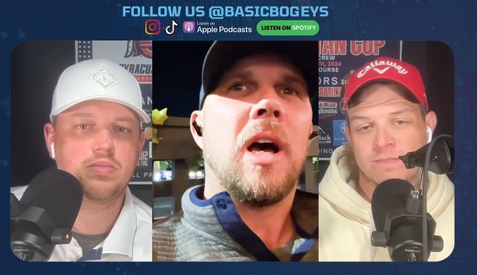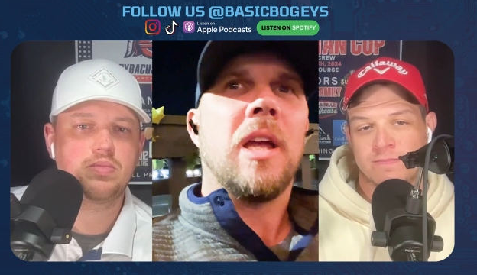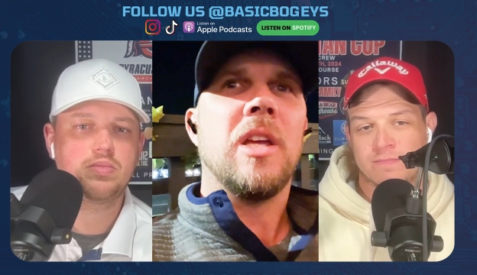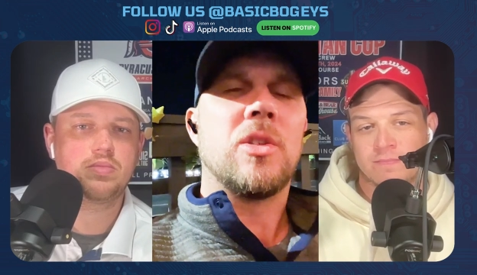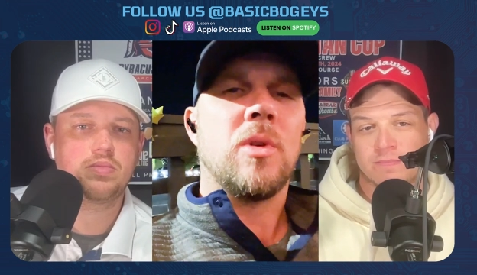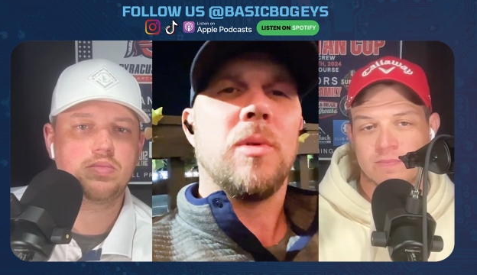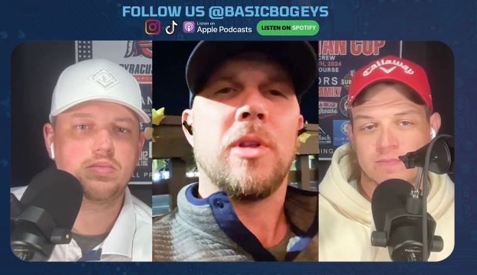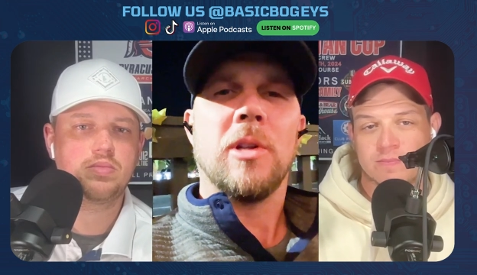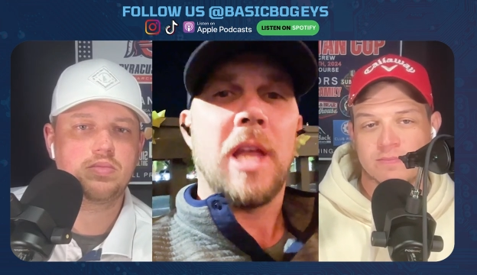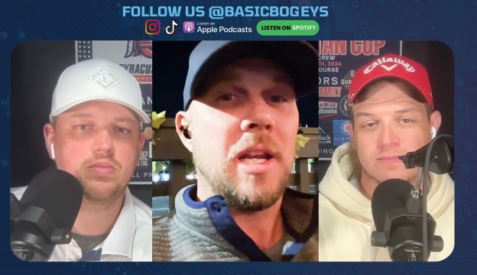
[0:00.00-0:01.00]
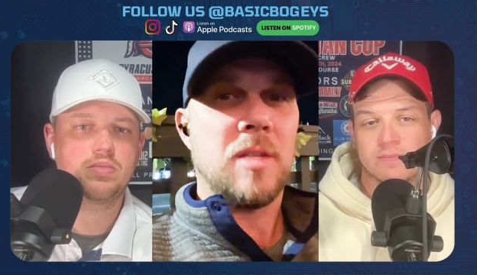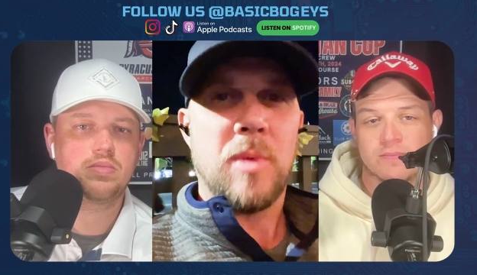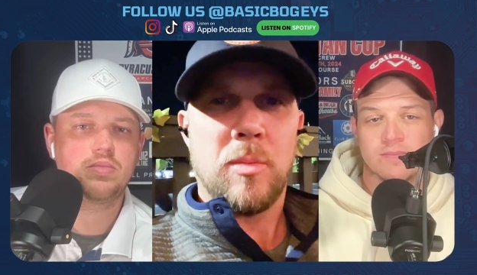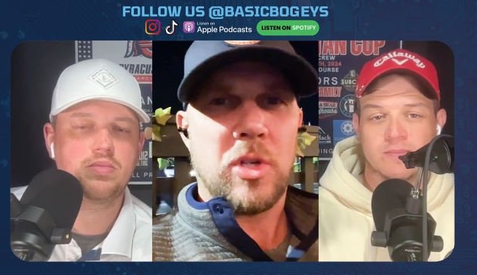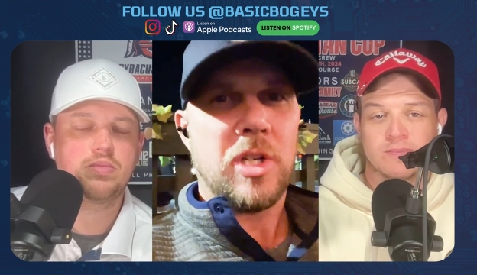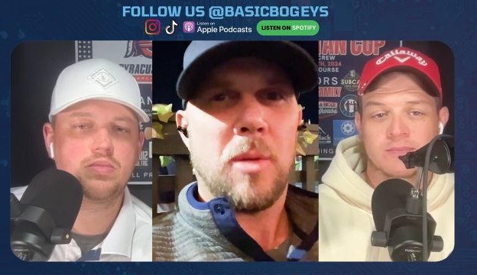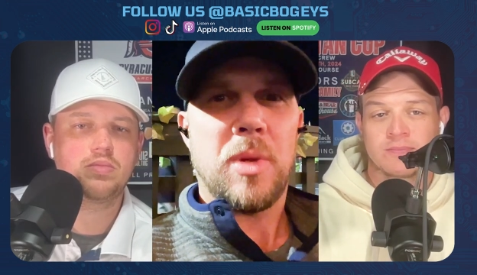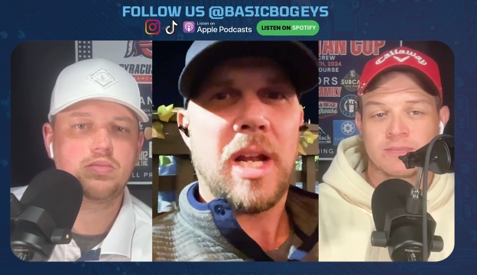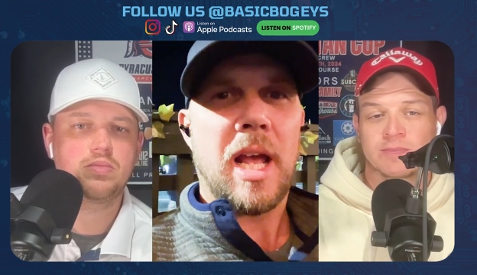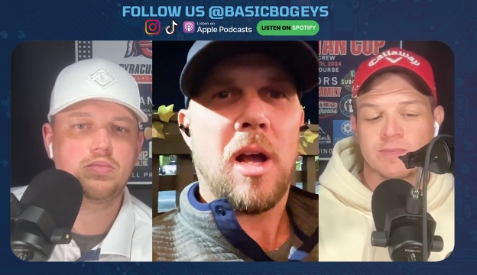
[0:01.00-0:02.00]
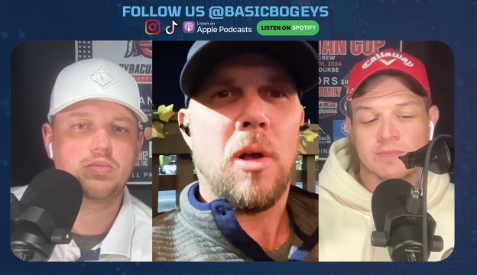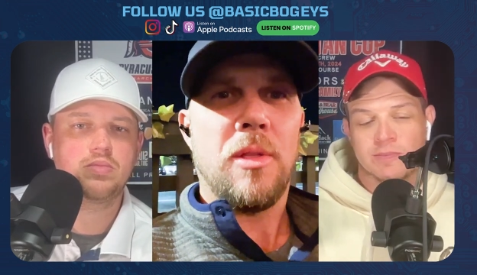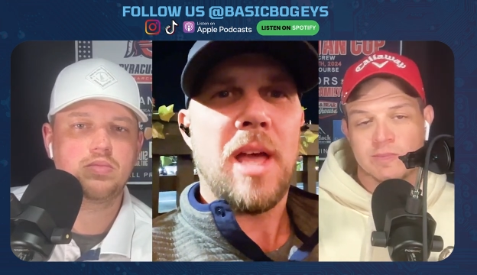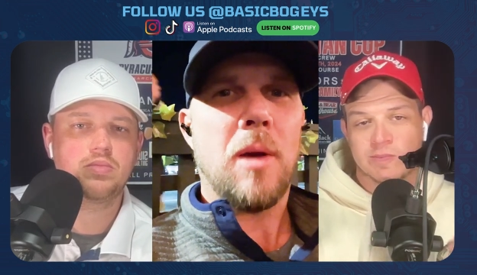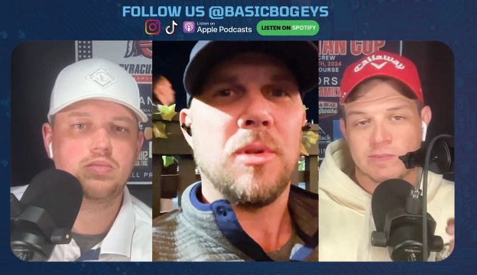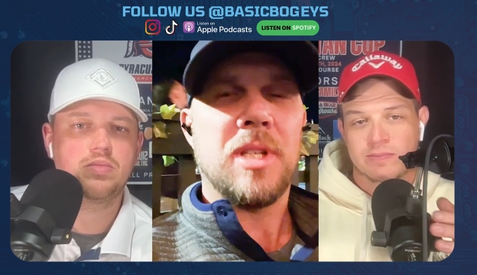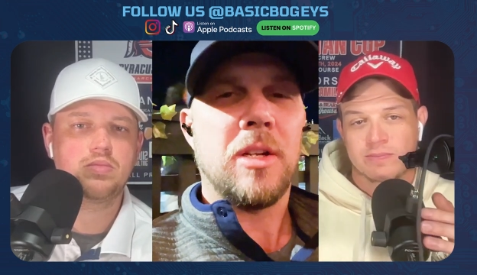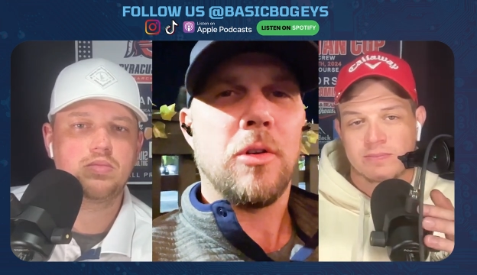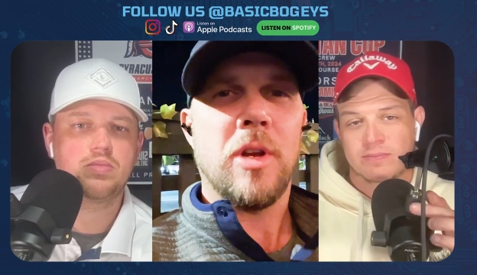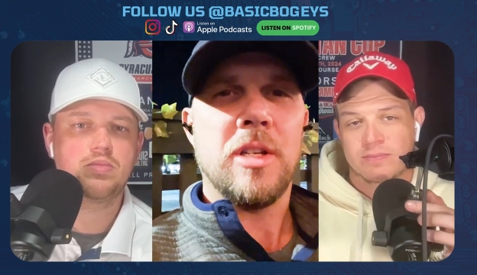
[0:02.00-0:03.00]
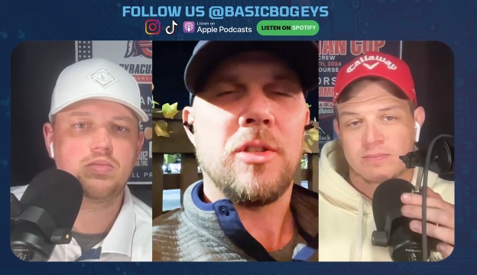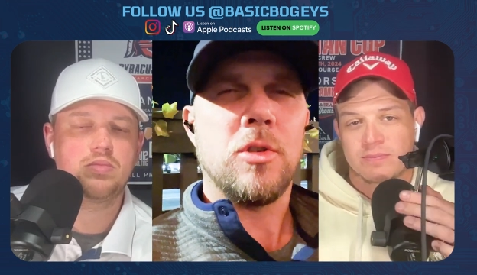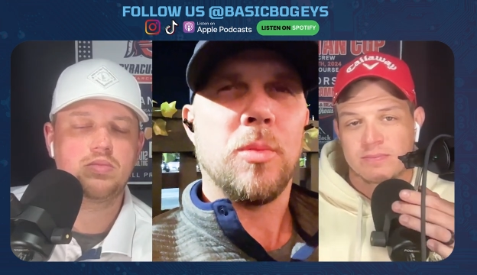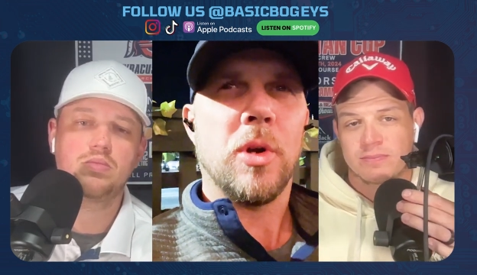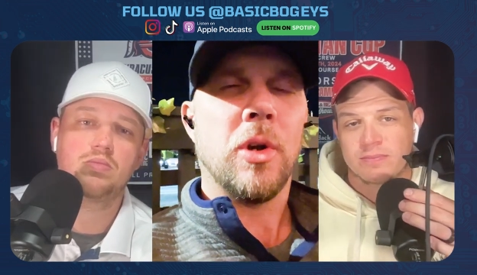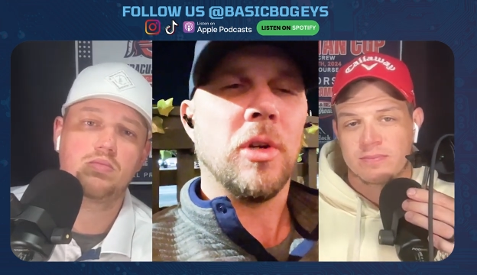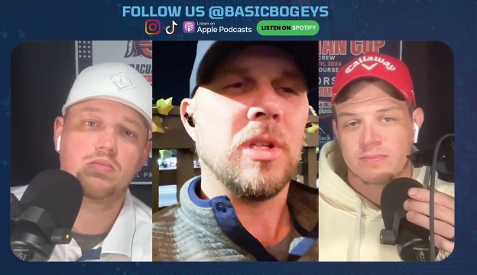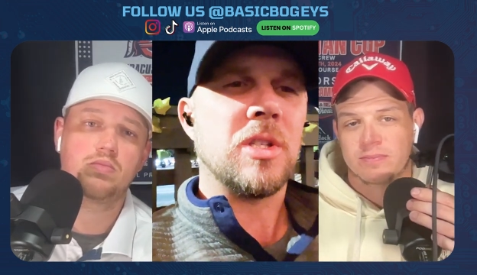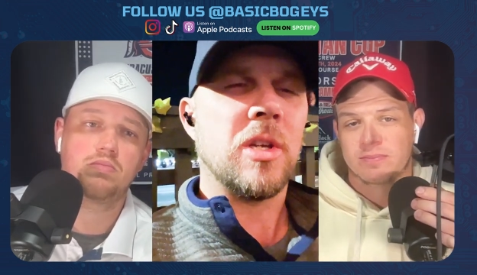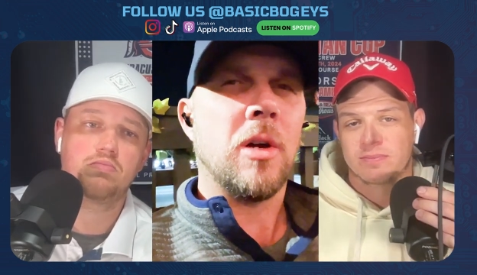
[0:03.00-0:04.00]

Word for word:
Speaker 1: uh, history with their ladies membership and how that was integrated super early.